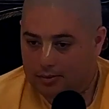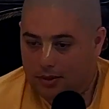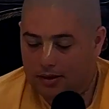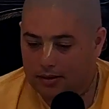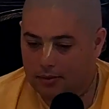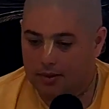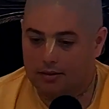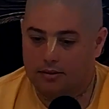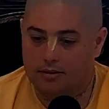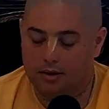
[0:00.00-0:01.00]
speaking. I
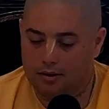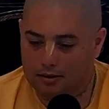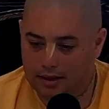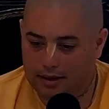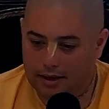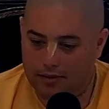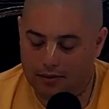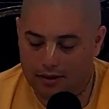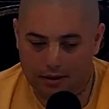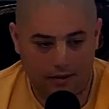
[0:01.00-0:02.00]
mean, it's hard to take care of
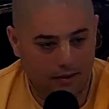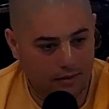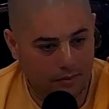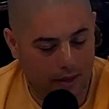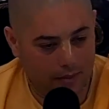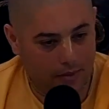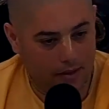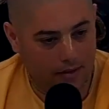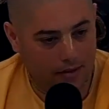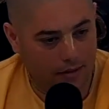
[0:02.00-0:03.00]
a kid and make
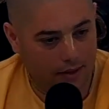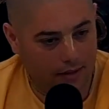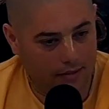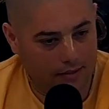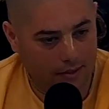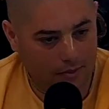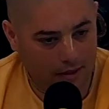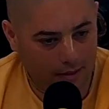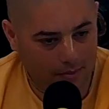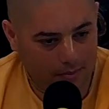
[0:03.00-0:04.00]
money and all that at the same
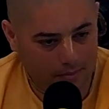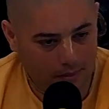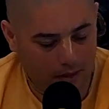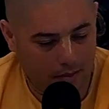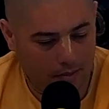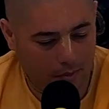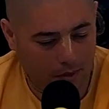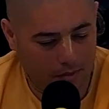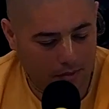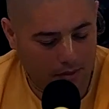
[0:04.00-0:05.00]
time,
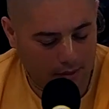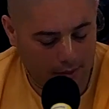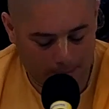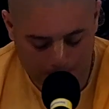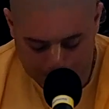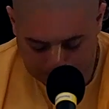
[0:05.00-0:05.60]
most of the time.